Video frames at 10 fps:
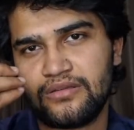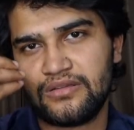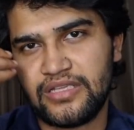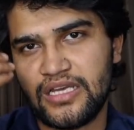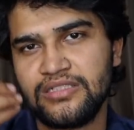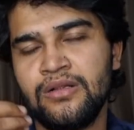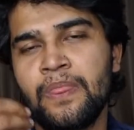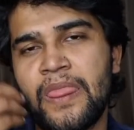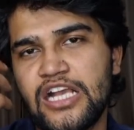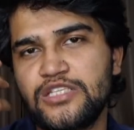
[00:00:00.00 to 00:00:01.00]
their
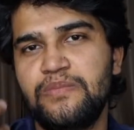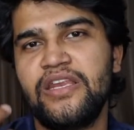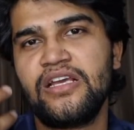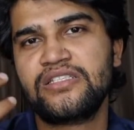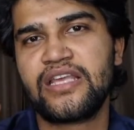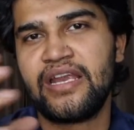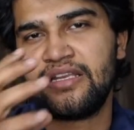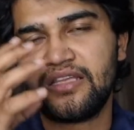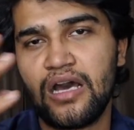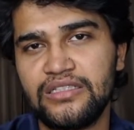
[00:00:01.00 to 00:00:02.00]
experience
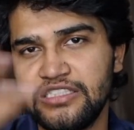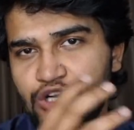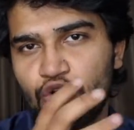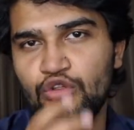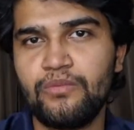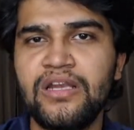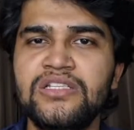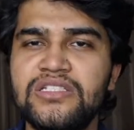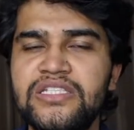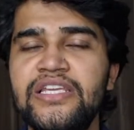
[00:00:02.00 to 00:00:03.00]
and the other
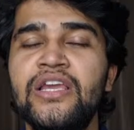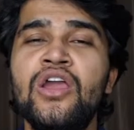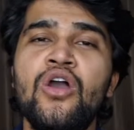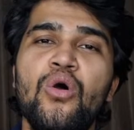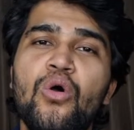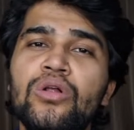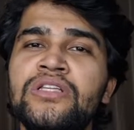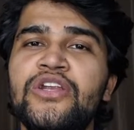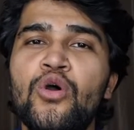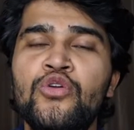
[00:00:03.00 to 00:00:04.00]
documents, all
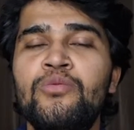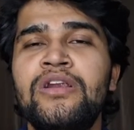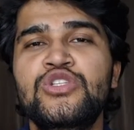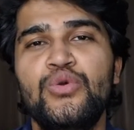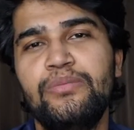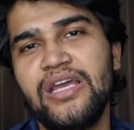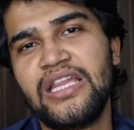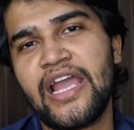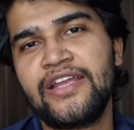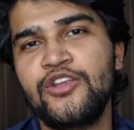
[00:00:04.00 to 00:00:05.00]
the documents should be
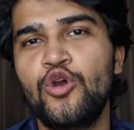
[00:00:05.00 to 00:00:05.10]
aligned.